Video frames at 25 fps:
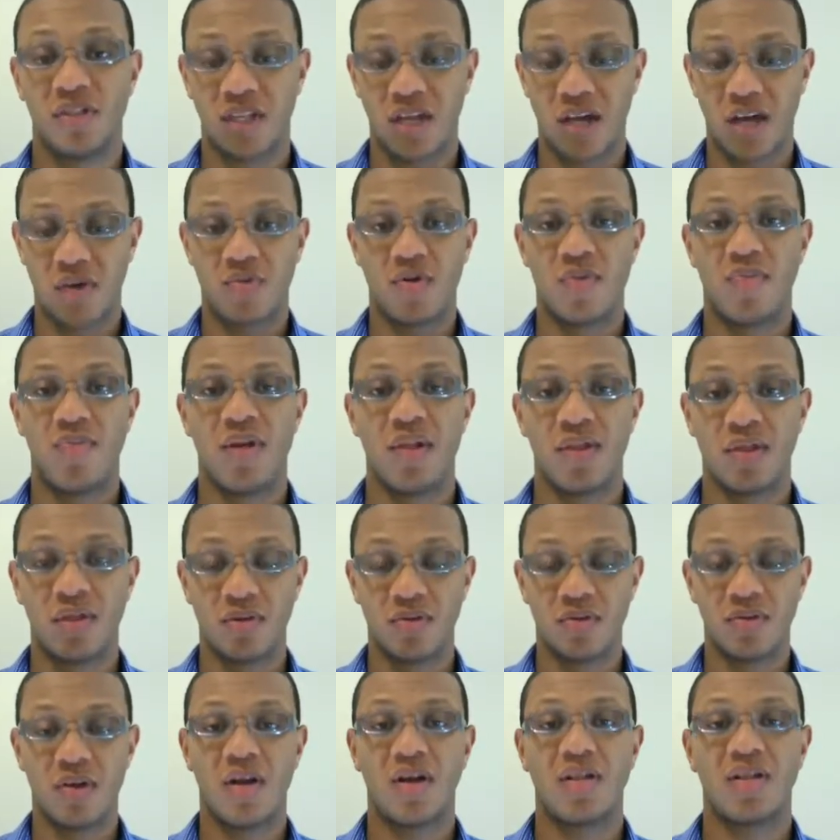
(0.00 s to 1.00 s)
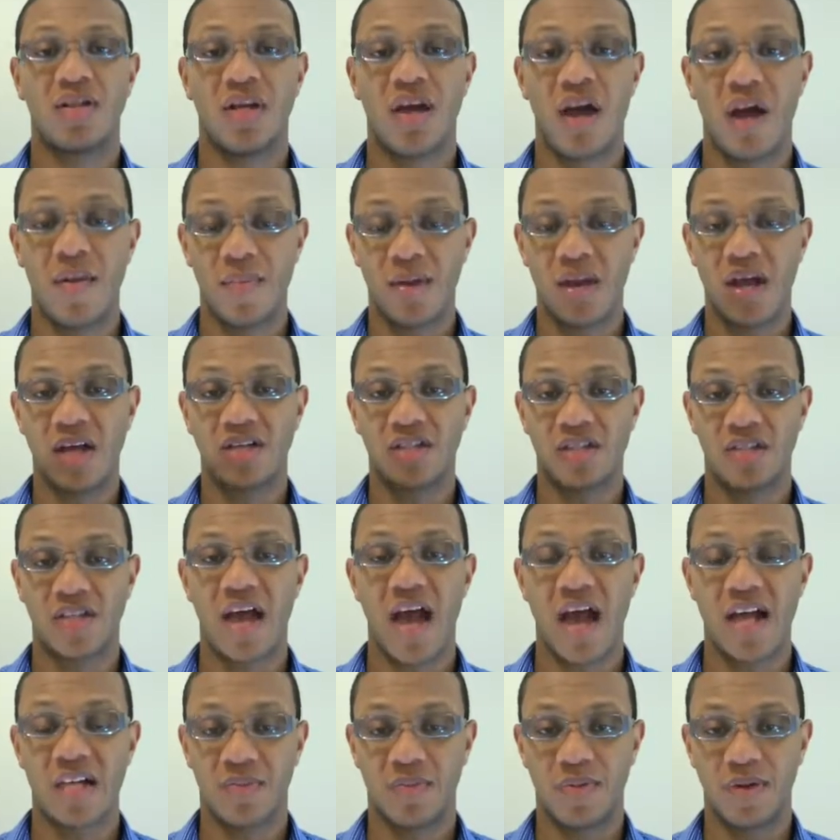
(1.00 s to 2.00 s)
Again, repeat those all the time, and not just
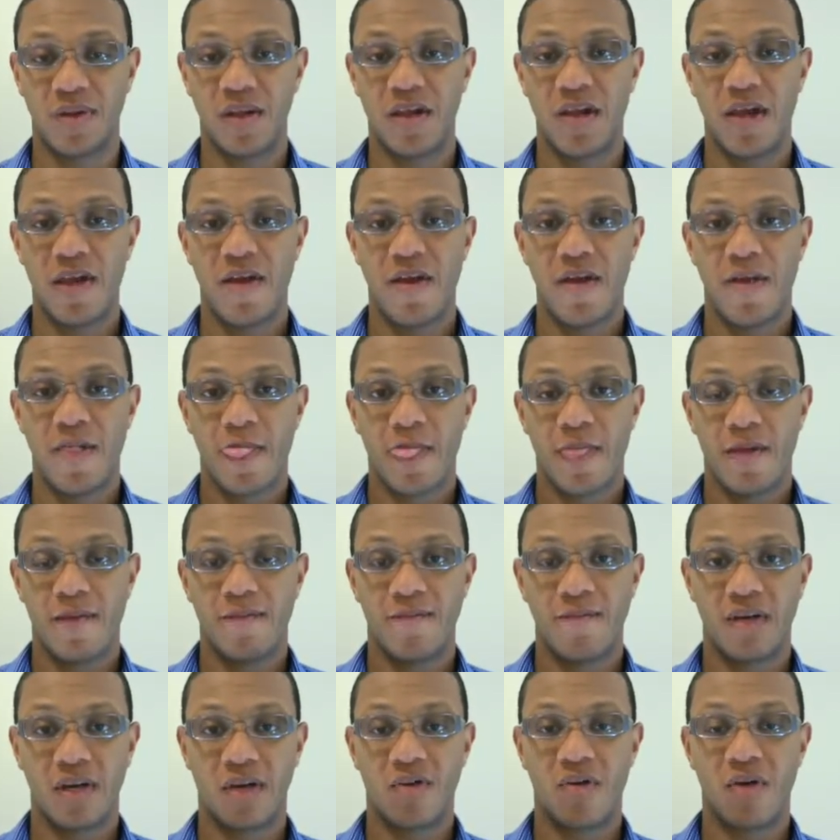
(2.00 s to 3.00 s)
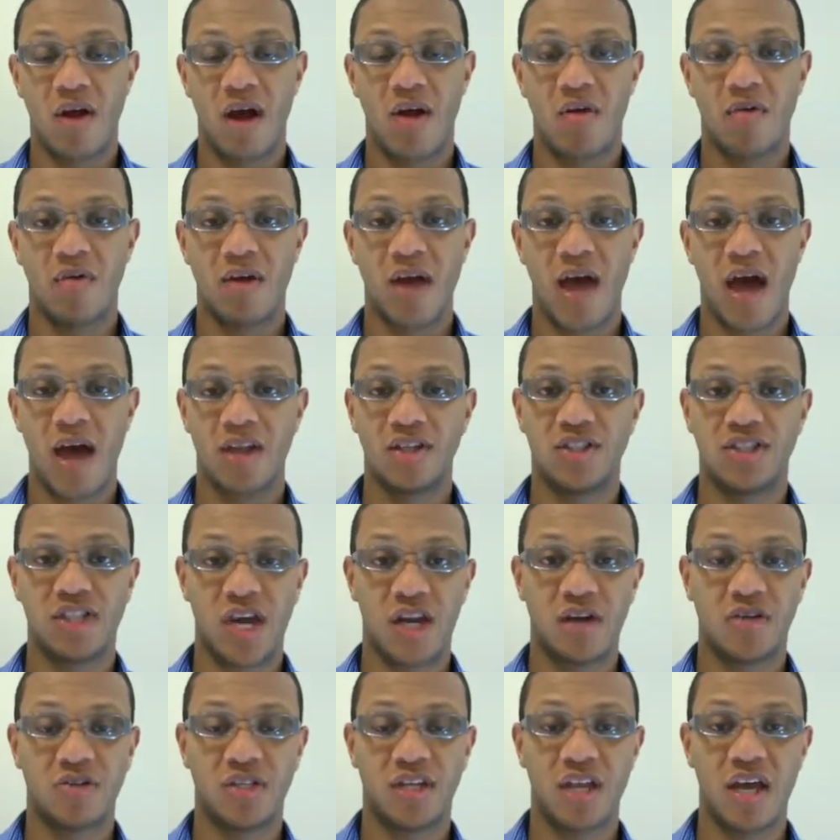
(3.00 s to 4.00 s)
ask, but figure out how to
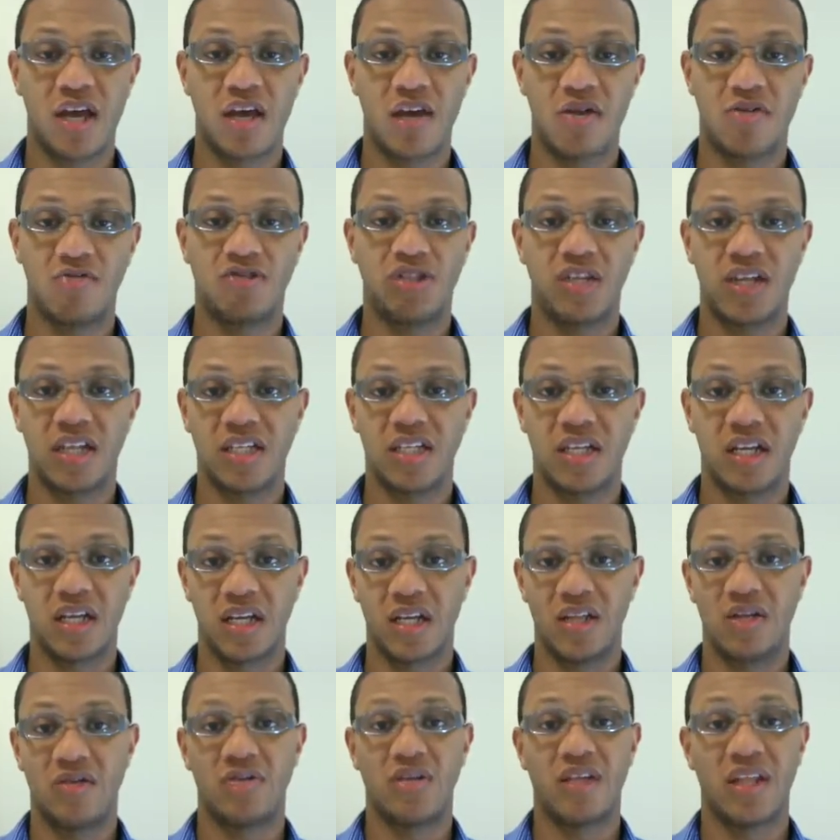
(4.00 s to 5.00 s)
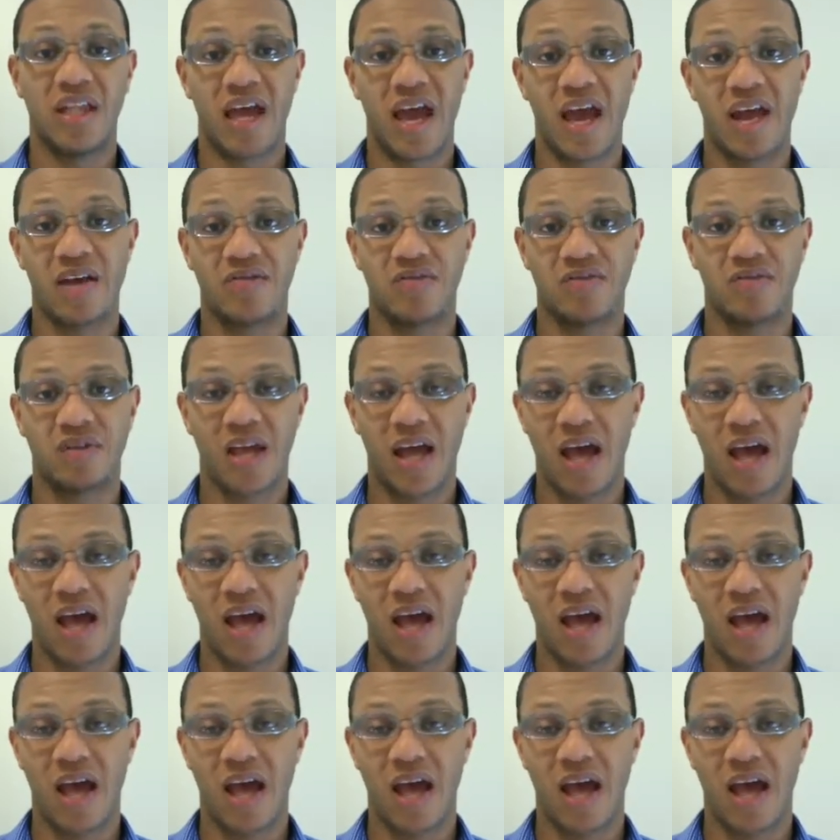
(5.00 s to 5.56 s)
channel to that energy that's leading you to the answers.